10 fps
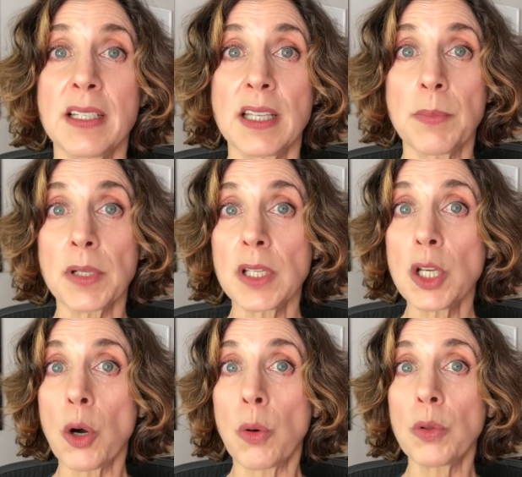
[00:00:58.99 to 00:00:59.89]

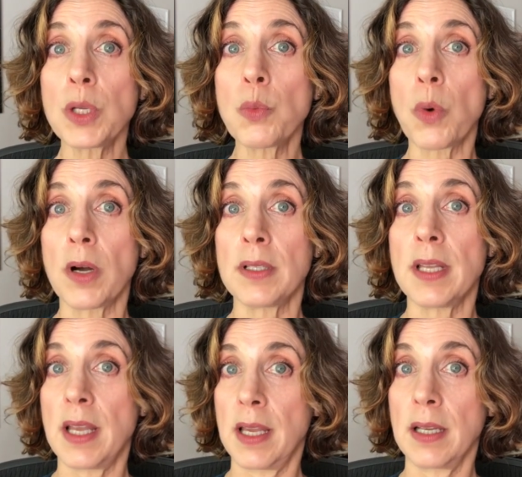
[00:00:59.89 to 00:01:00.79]
Typically, only one
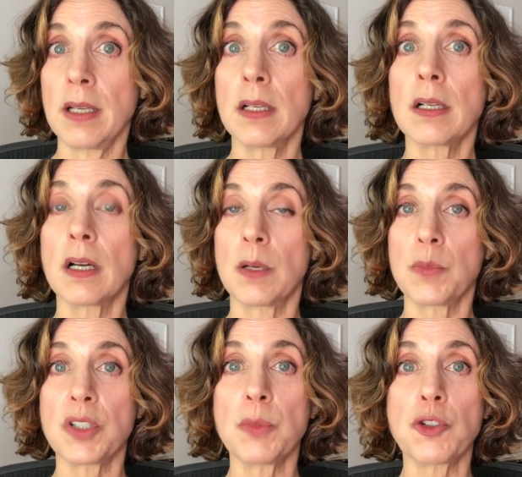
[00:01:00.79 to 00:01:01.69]
egg
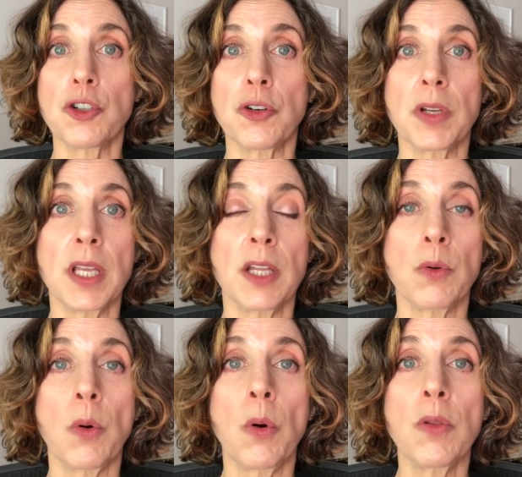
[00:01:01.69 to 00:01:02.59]
comes to maturity and
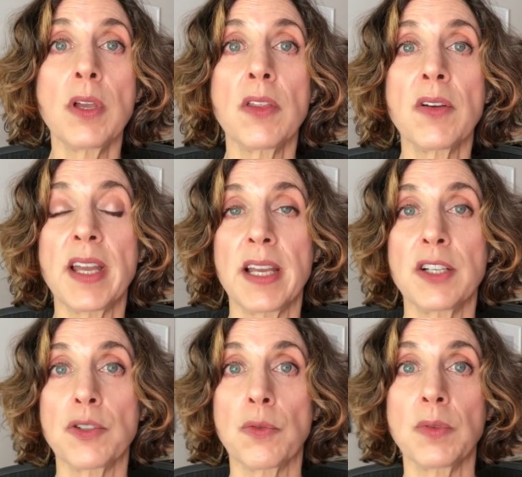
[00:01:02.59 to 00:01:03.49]
all the other
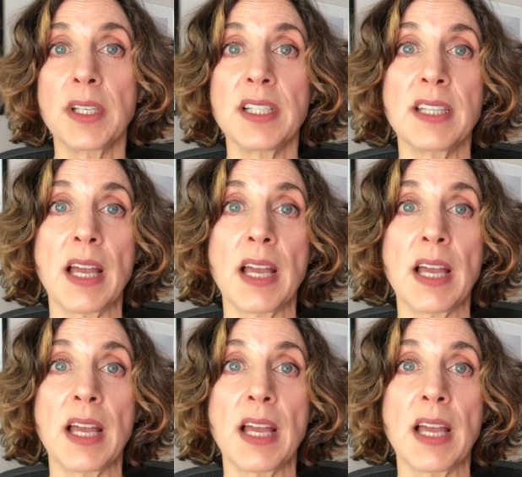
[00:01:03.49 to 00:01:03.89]
eggs released